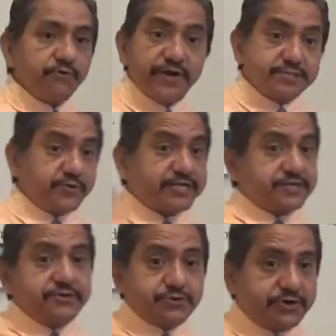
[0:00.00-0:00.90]

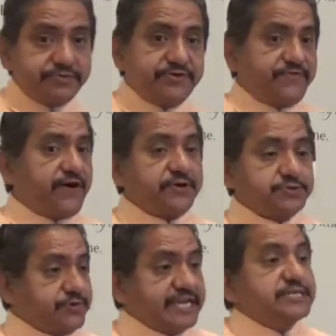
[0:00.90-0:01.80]
resurrected. He was going to be the
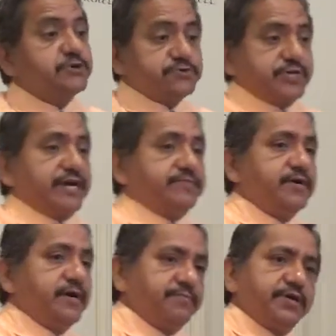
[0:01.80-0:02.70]
Father. So when he told
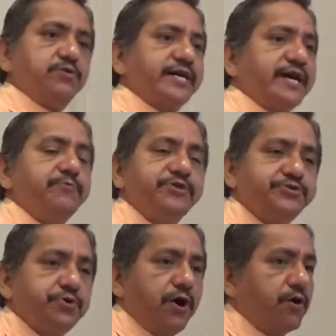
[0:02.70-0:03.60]
them, Behold, I am
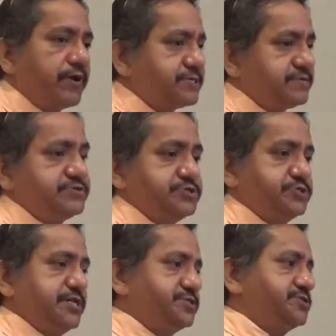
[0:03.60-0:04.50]
with you always, even to
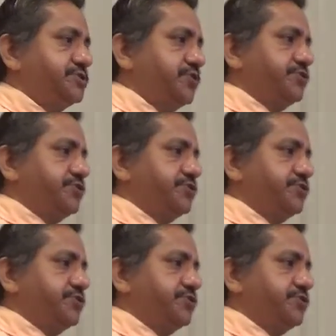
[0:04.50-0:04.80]
the ends of the